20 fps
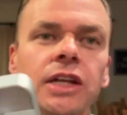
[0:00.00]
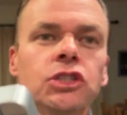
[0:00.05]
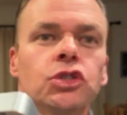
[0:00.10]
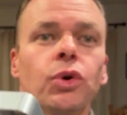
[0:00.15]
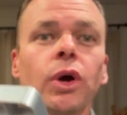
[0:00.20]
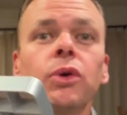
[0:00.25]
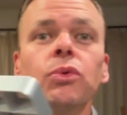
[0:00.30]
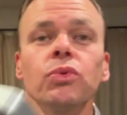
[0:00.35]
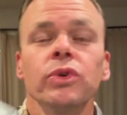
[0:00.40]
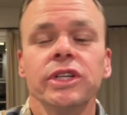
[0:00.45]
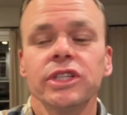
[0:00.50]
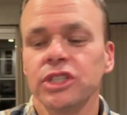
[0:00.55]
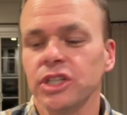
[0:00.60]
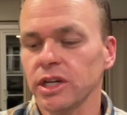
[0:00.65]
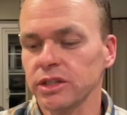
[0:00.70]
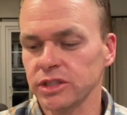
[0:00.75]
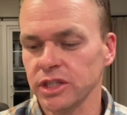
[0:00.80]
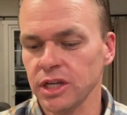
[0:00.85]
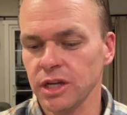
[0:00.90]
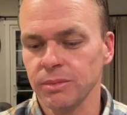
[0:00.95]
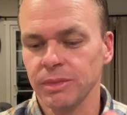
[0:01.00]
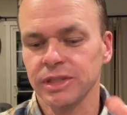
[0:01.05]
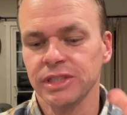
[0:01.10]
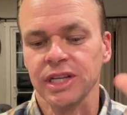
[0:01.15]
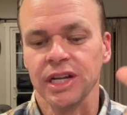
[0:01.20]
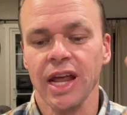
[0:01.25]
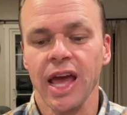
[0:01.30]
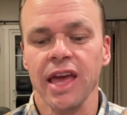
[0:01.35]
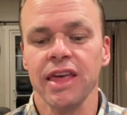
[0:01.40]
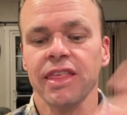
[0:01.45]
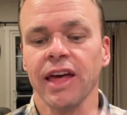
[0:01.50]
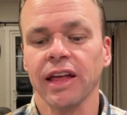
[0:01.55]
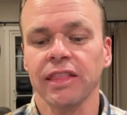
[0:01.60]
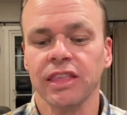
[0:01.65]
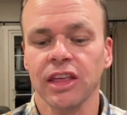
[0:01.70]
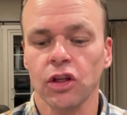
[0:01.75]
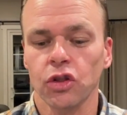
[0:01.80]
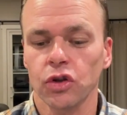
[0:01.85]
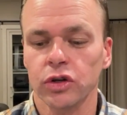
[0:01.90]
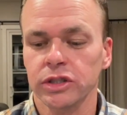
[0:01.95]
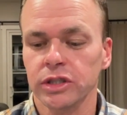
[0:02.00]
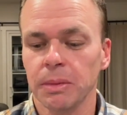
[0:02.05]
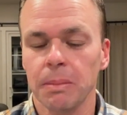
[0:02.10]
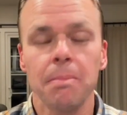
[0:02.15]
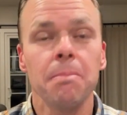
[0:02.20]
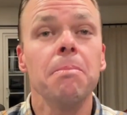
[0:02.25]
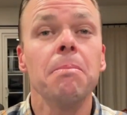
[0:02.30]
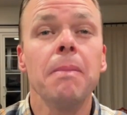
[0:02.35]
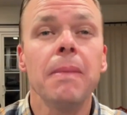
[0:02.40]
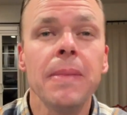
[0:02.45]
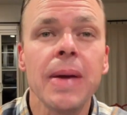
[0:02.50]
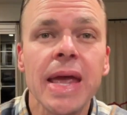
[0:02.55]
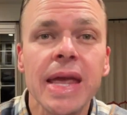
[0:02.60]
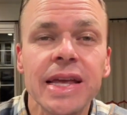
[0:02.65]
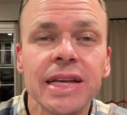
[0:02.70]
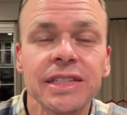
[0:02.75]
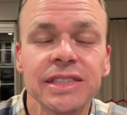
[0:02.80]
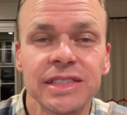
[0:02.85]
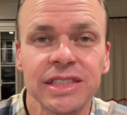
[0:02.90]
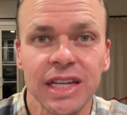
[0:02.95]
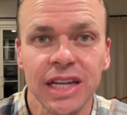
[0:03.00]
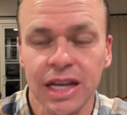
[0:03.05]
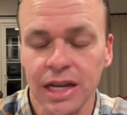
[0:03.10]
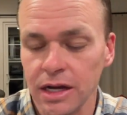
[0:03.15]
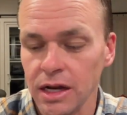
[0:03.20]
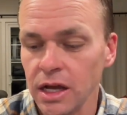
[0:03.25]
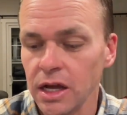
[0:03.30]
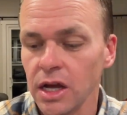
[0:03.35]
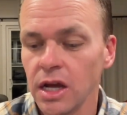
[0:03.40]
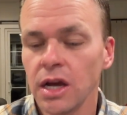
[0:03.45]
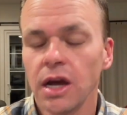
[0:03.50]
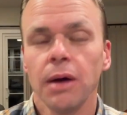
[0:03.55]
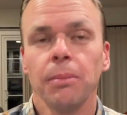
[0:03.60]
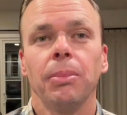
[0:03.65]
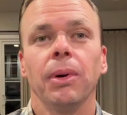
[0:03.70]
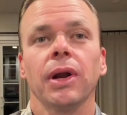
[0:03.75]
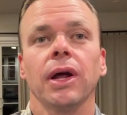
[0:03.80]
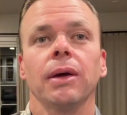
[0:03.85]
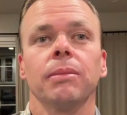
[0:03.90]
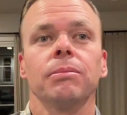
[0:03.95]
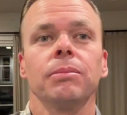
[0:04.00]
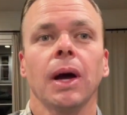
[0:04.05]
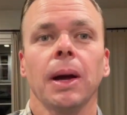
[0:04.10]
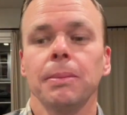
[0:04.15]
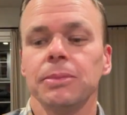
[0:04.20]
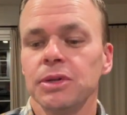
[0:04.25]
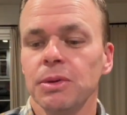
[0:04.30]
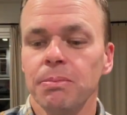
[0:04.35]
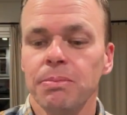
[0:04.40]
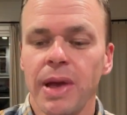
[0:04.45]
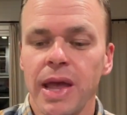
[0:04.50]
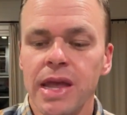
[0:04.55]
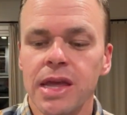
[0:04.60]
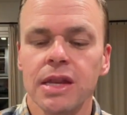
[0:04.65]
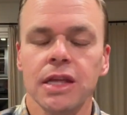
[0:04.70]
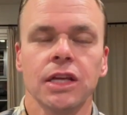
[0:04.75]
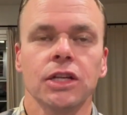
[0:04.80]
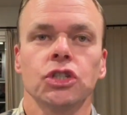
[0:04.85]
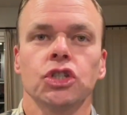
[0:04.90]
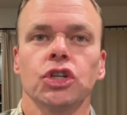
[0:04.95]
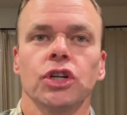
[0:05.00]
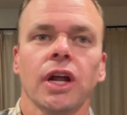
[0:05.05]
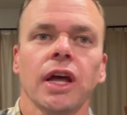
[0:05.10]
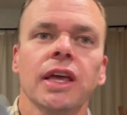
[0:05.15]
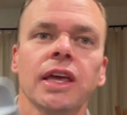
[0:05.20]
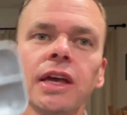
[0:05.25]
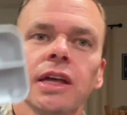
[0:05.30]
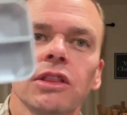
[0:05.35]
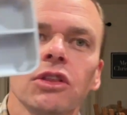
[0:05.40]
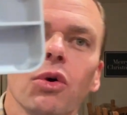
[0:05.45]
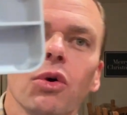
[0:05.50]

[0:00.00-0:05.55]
so I reached out to him. I said, hey, that thing looks amazing, but I'm debating, should I get the